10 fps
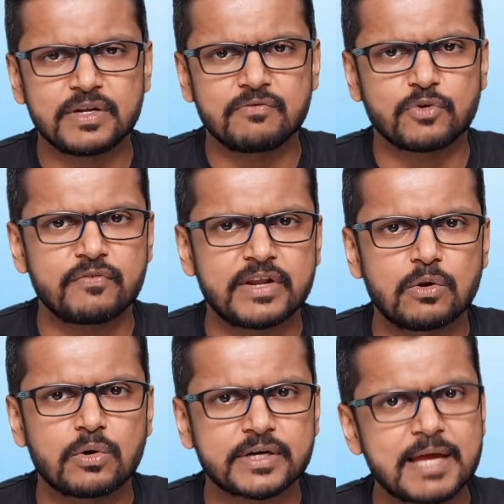for a very
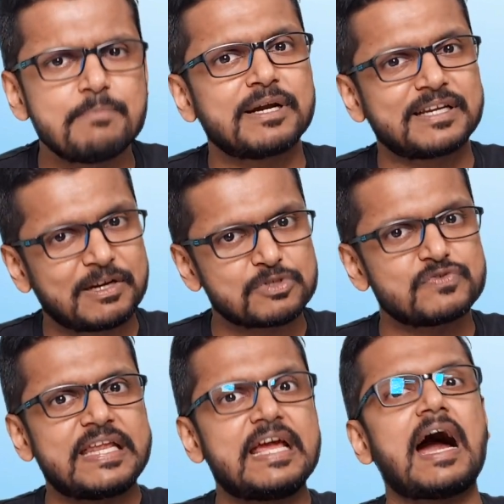long time, but it was
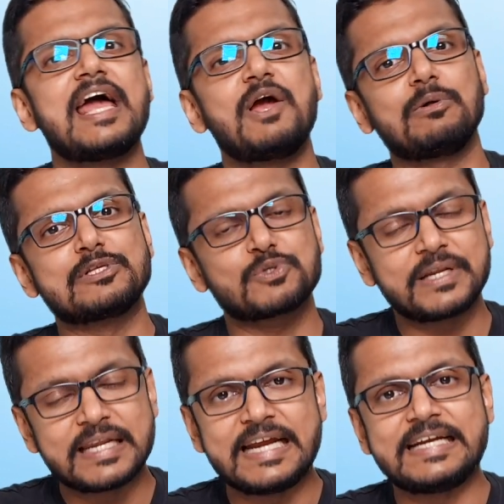very high also
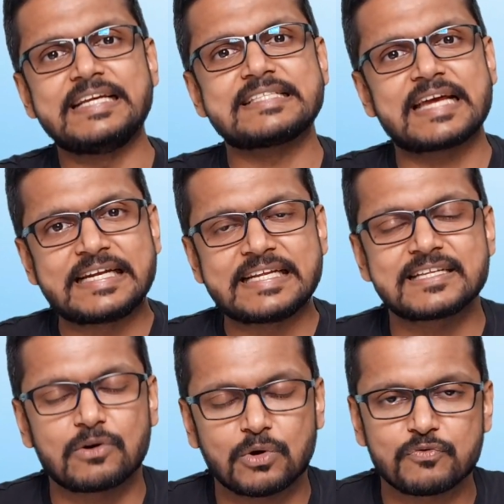in 80s, 90s,
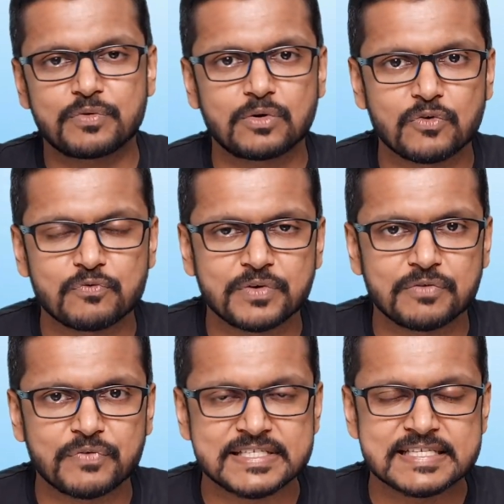and a lot
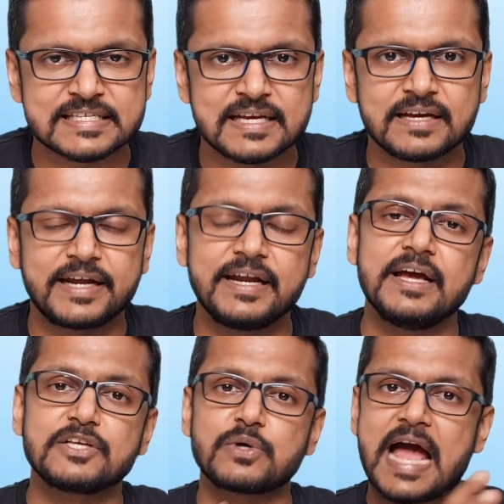of phases, right?
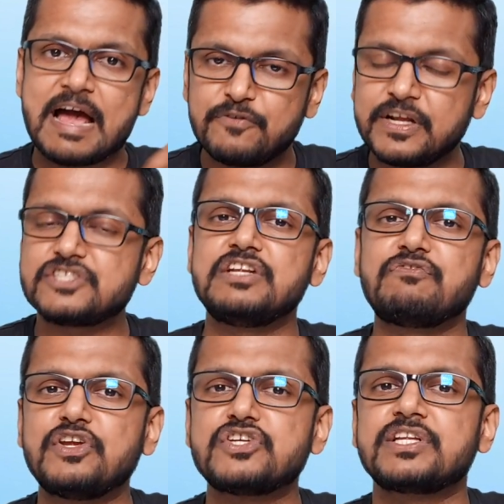So average
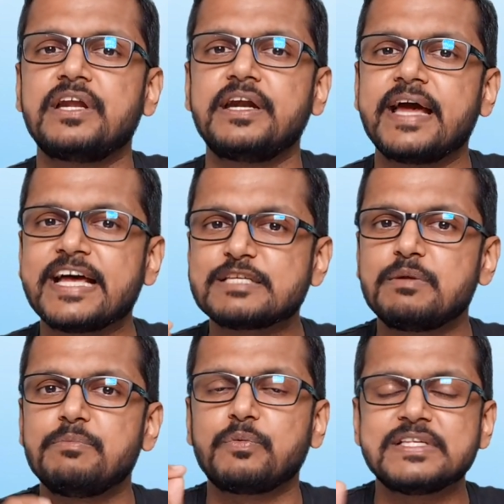inflation in India has
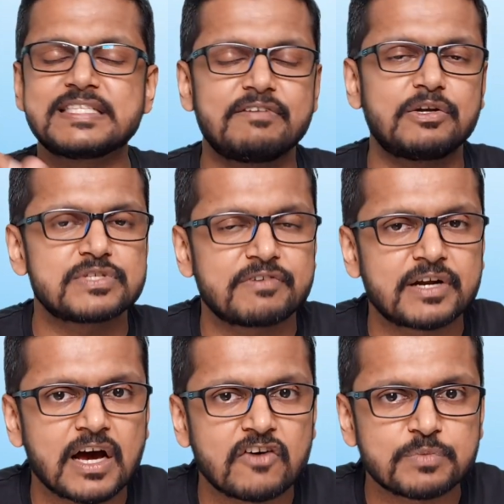been between 7 to
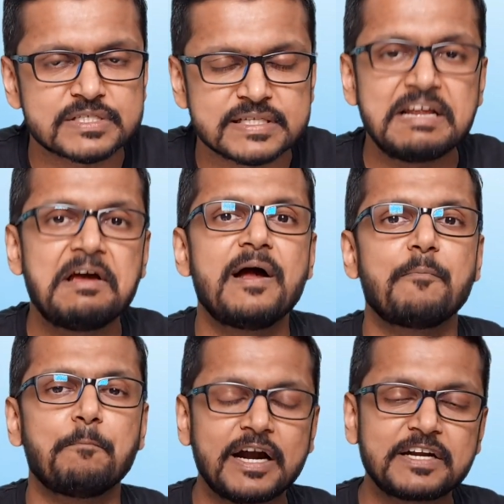7.5%,
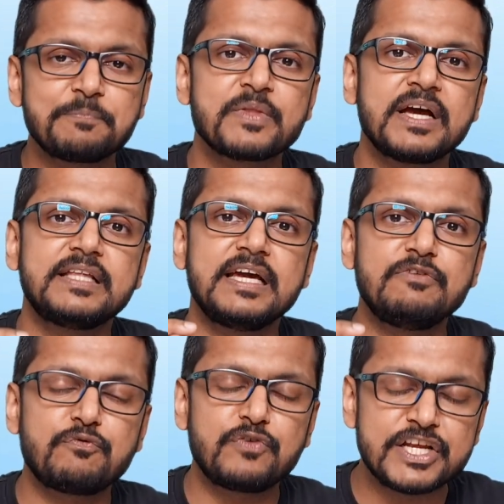but the
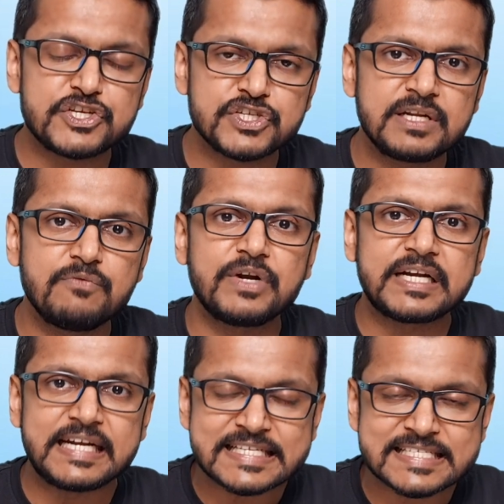inflation
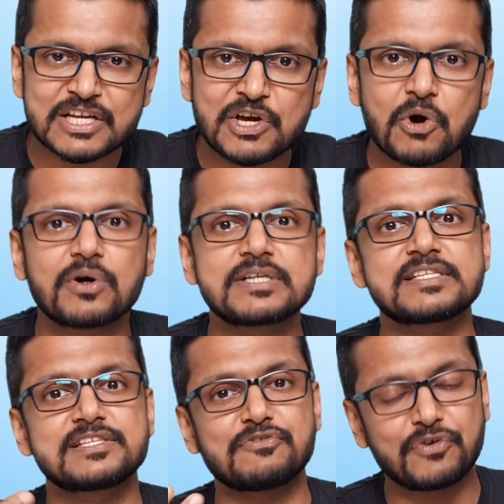witnessed or
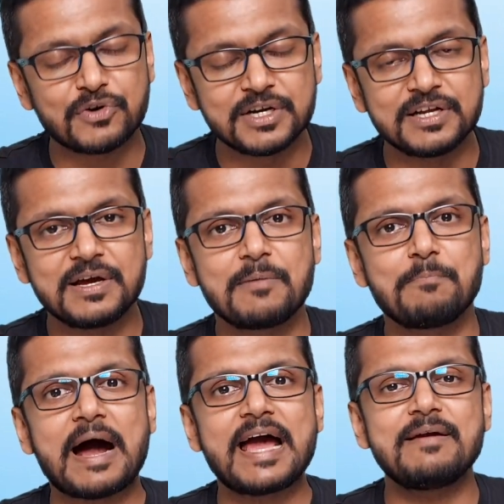suffered
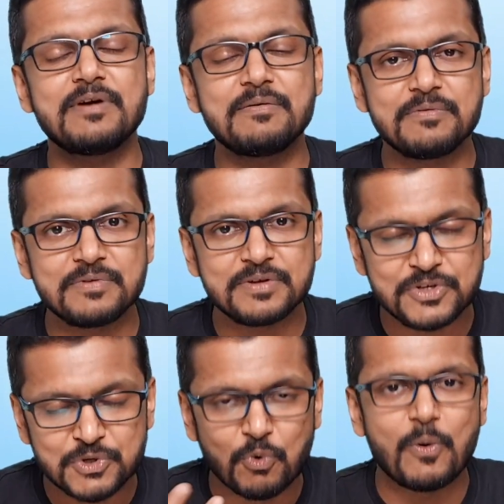by
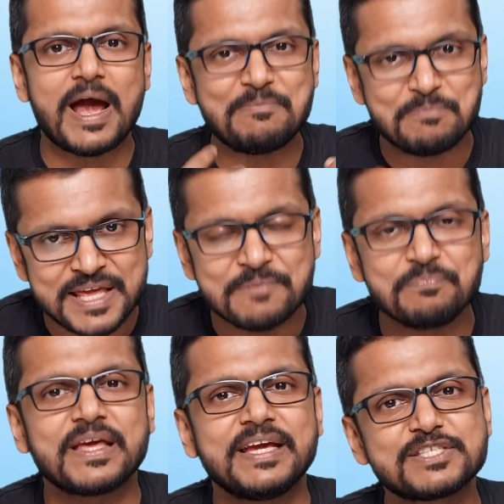you and
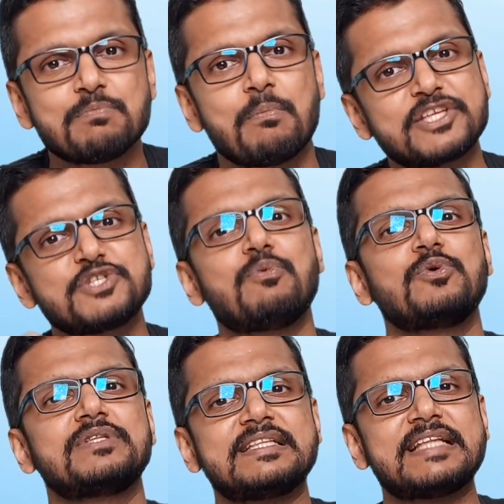me is much
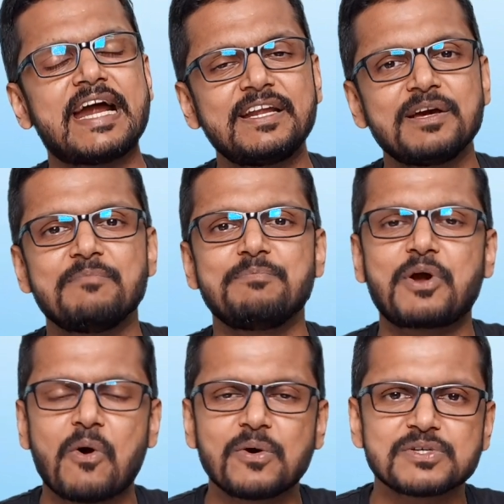more than that
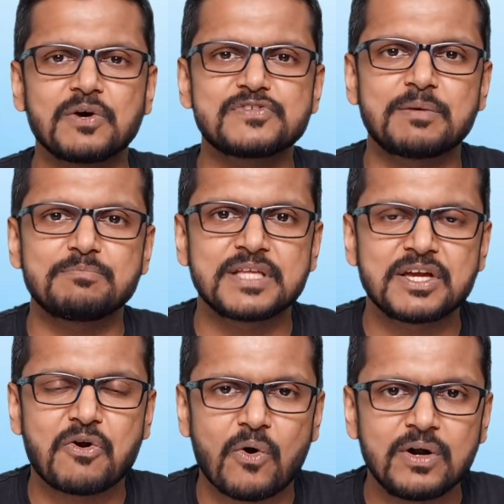because of
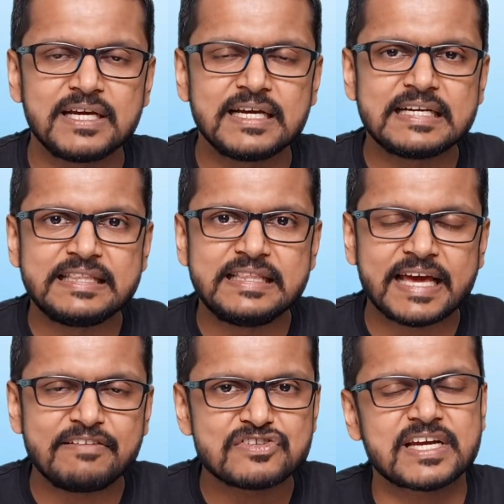something called
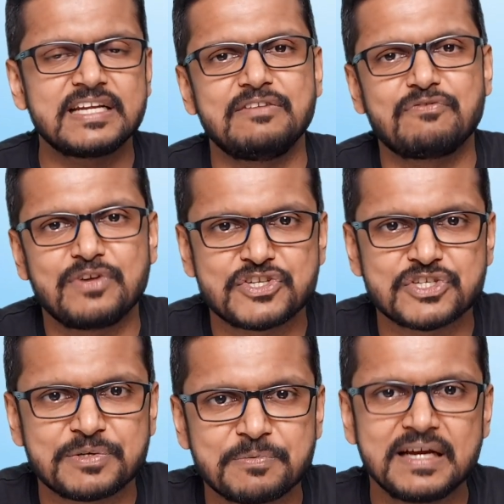lifestyle
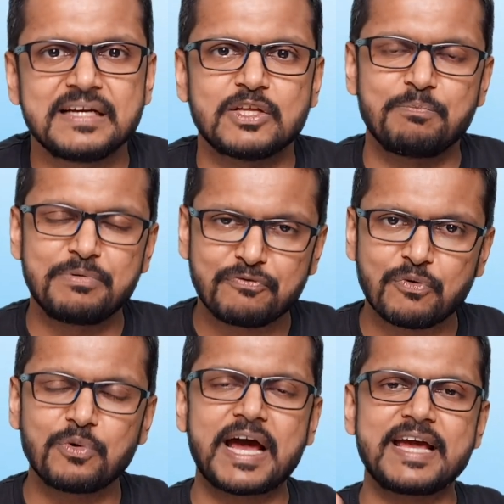inflation. Now,
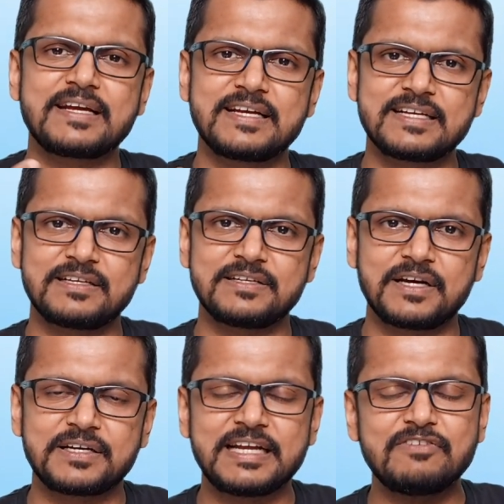before I
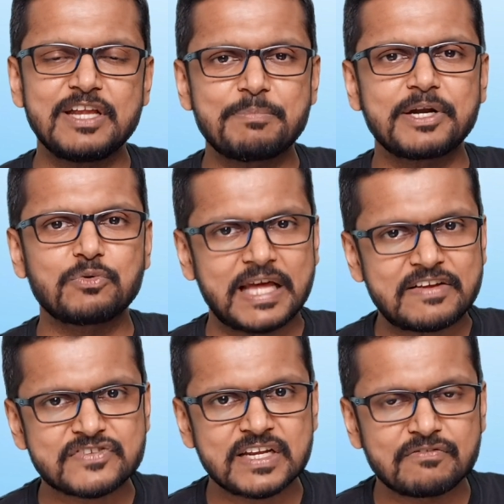delve deeper into
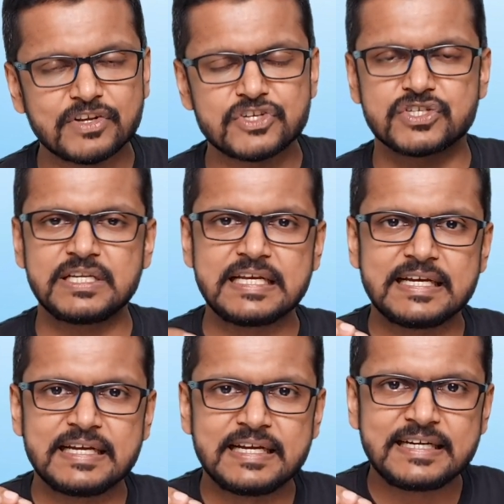lifestyle
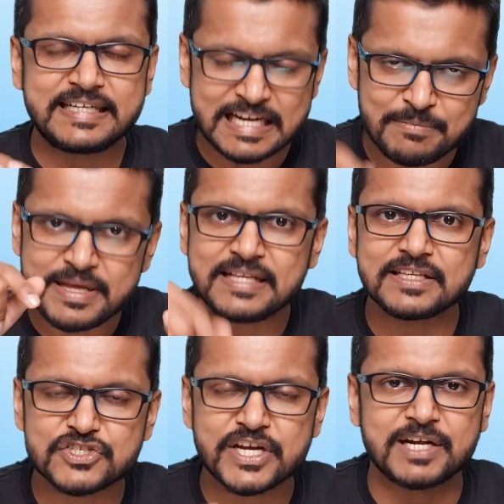inflation, tell me in
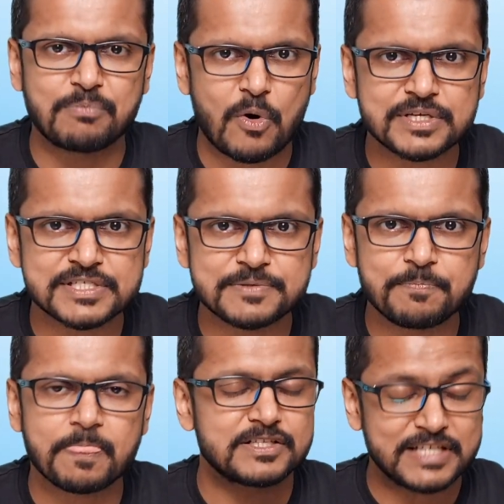the chat box,
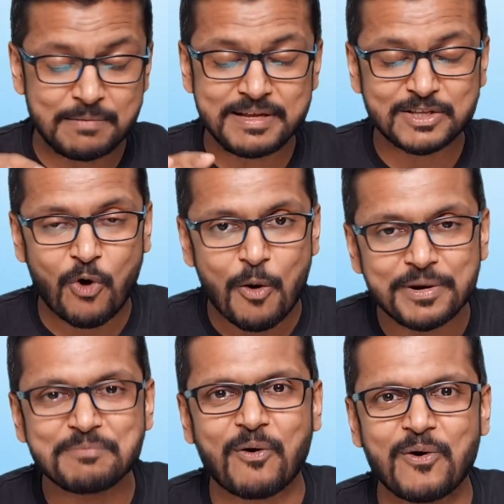tell me in the
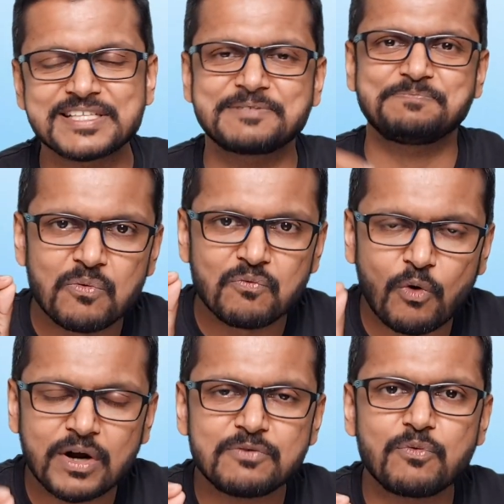comment box,
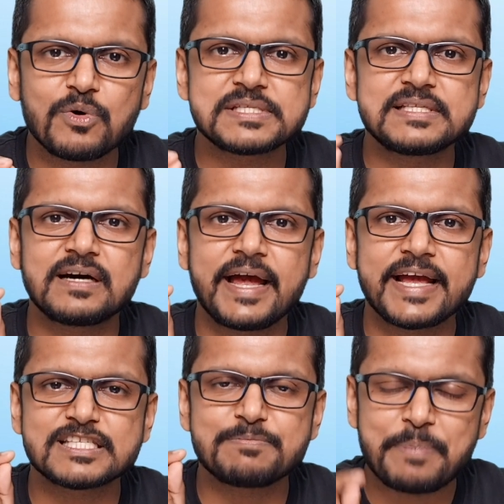what was the
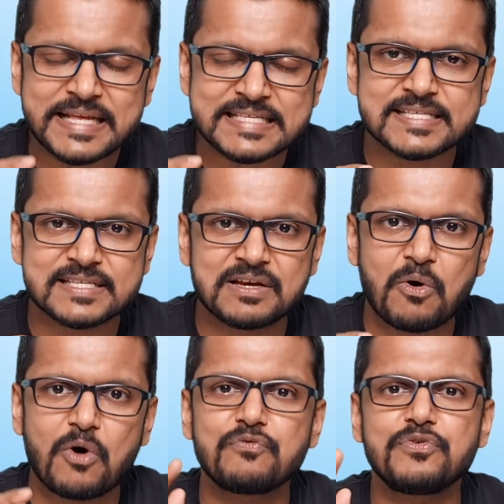expense
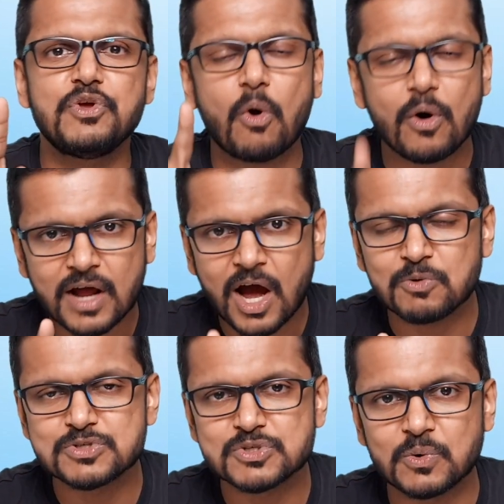of your
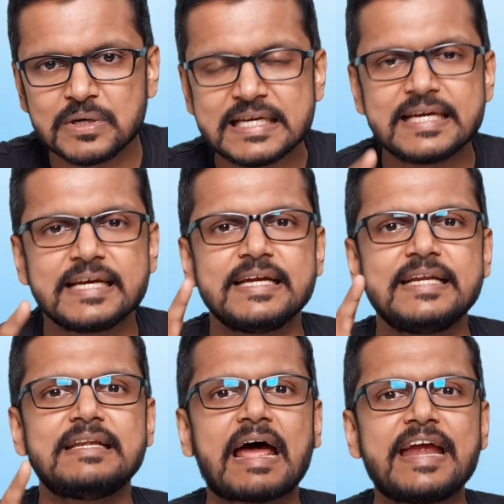household
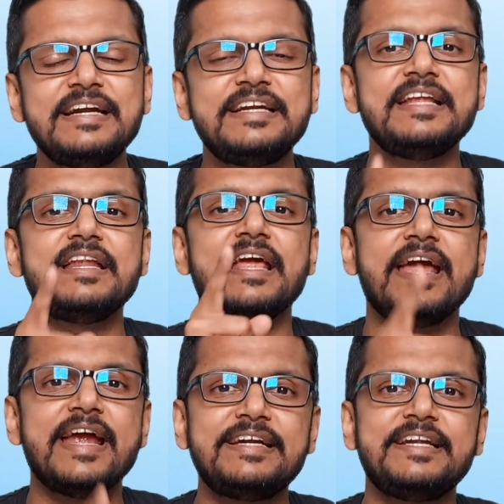in
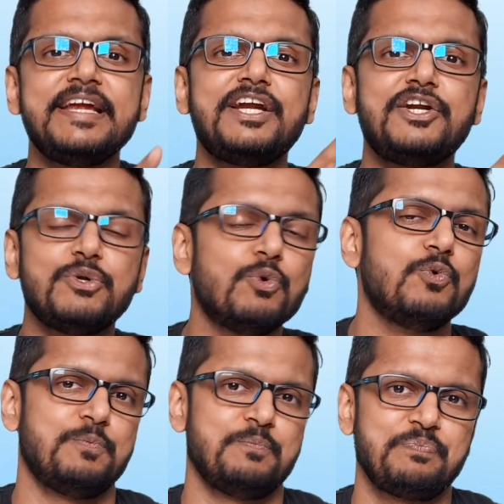
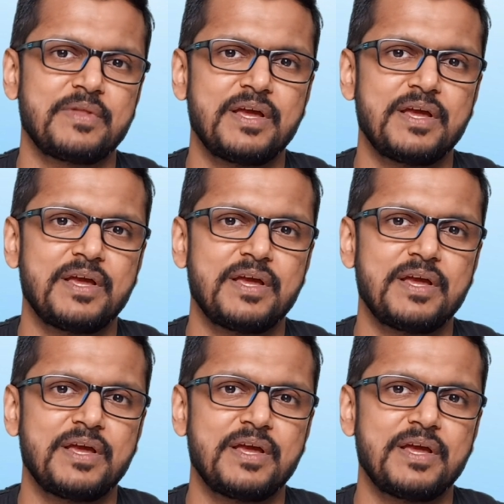1982,